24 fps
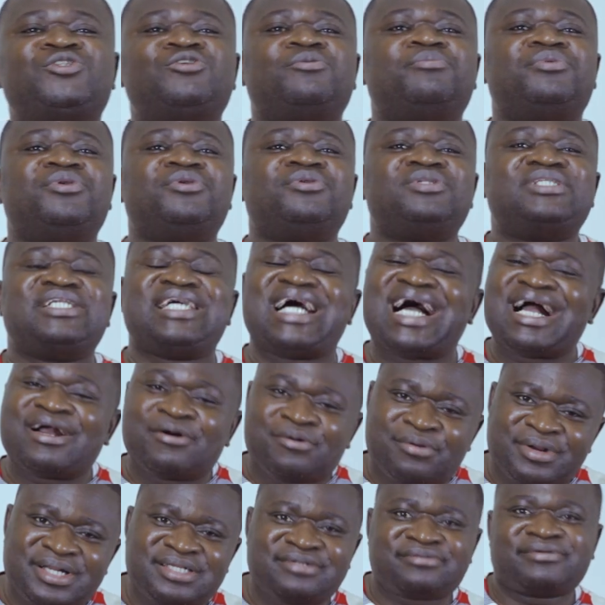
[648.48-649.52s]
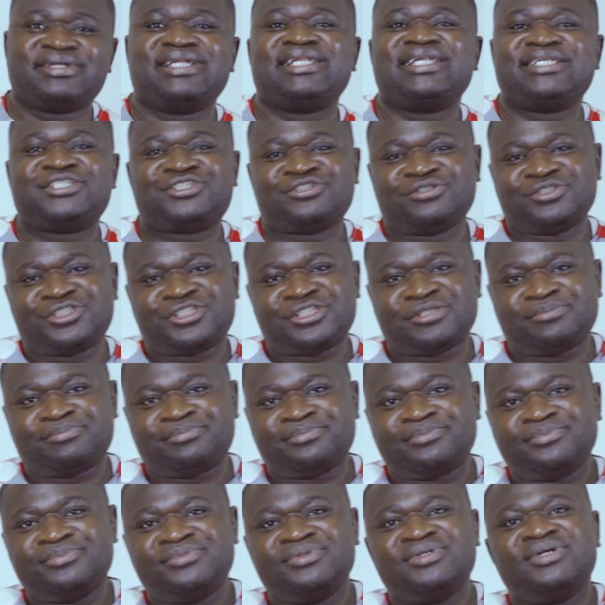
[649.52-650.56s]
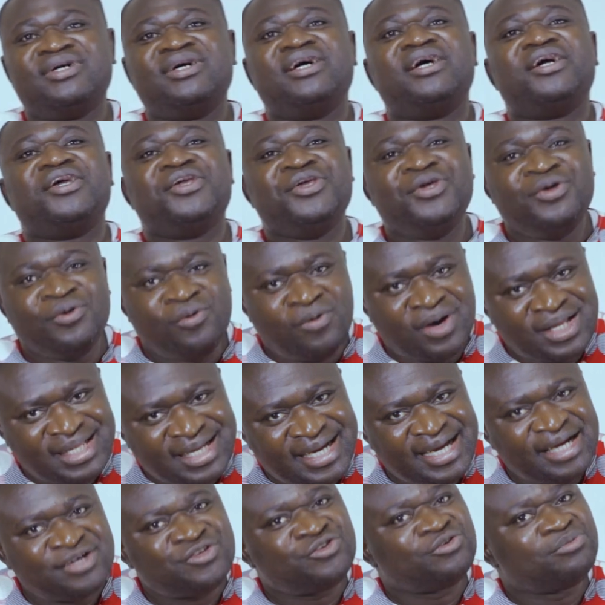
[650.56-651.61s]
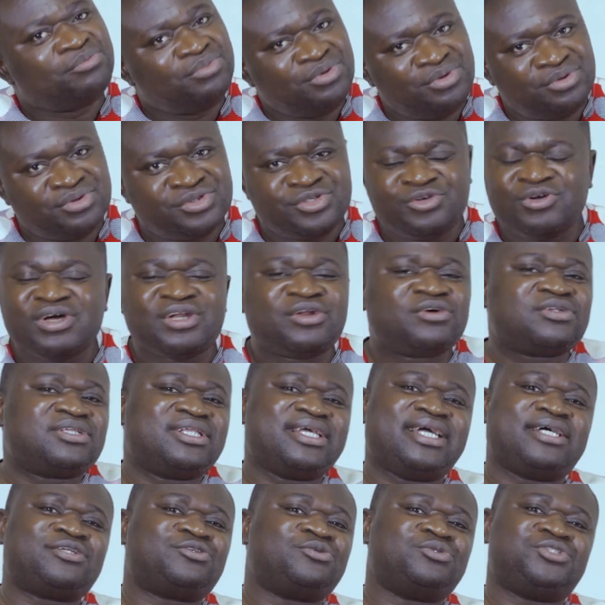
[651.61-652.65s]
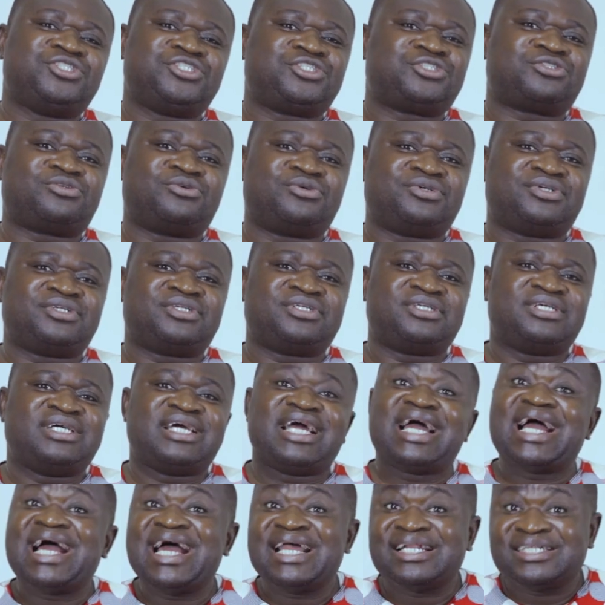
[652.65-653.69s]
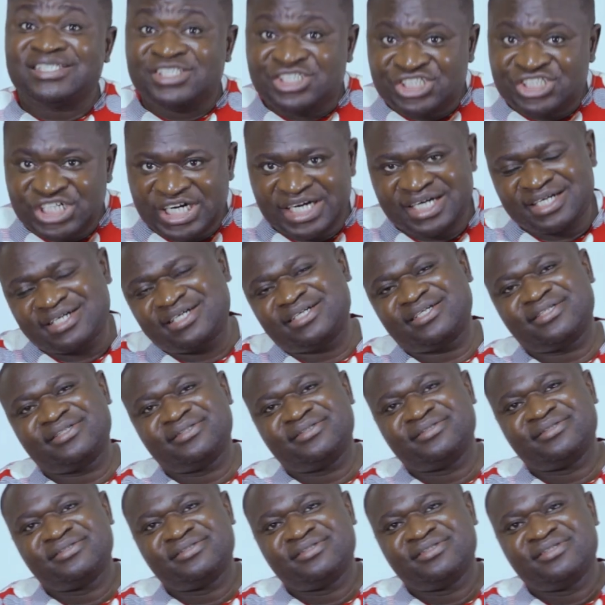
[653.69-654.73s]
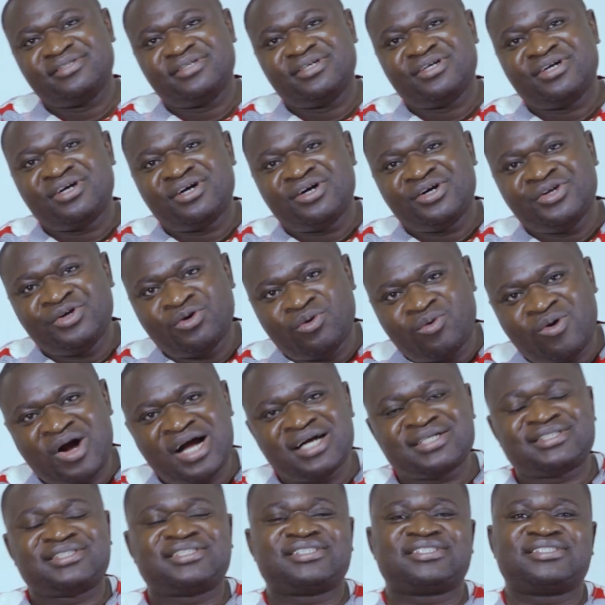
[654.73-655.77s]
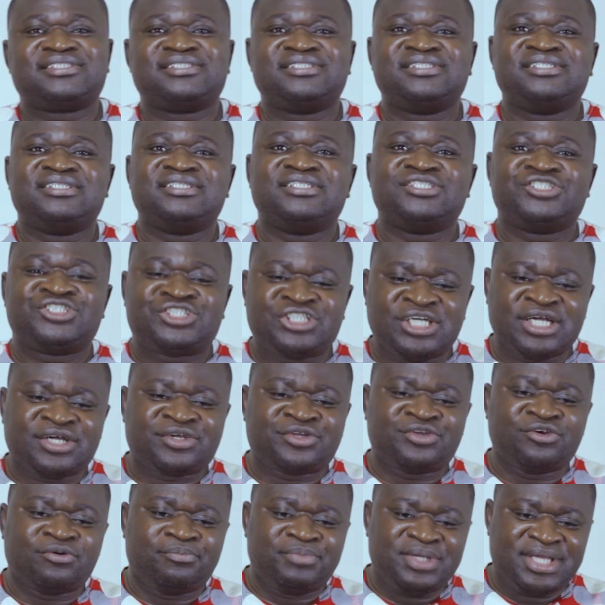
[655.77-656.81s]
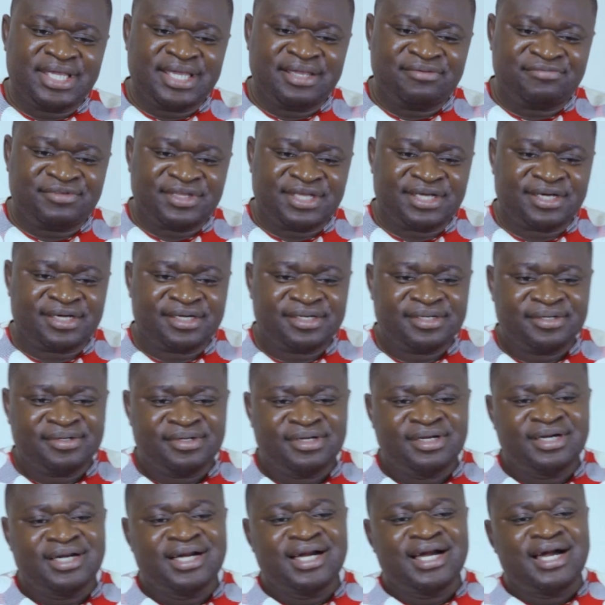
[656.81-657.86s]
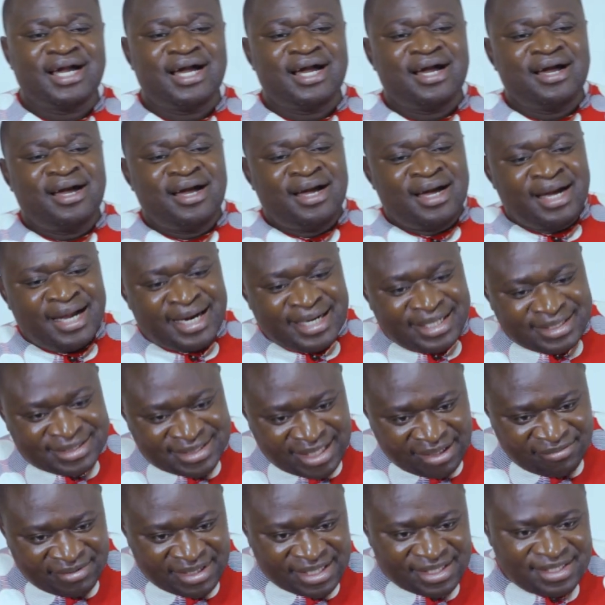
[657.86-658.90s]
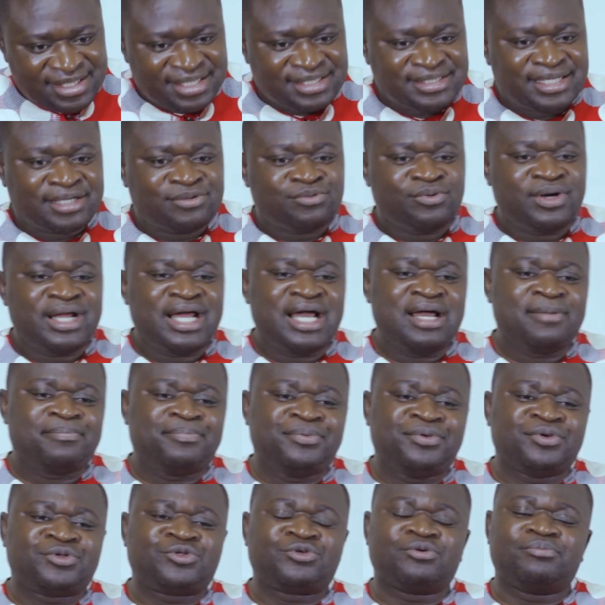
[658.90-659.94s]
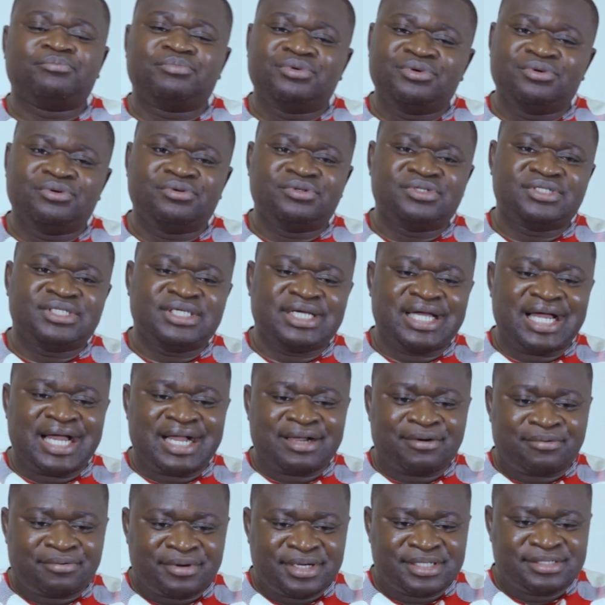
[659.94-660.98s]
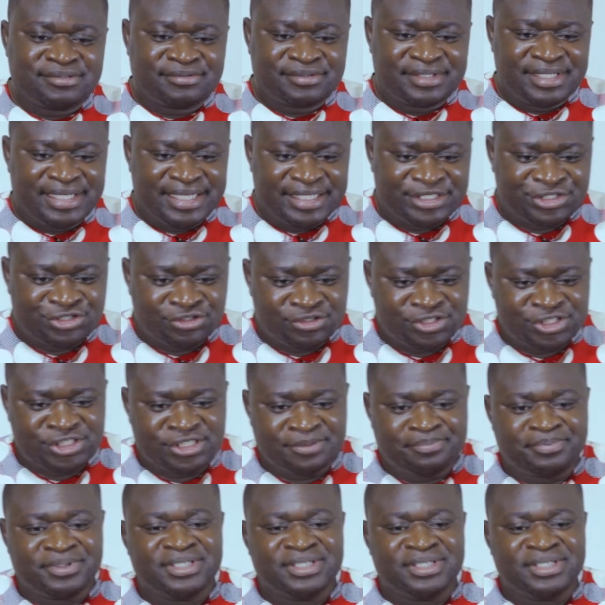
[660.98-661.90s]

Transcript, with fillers: to build a great relationship. You are there to build, you are not there to destroy. And check your words, check your behavior. And the seventh thing that will help you to build a great relationship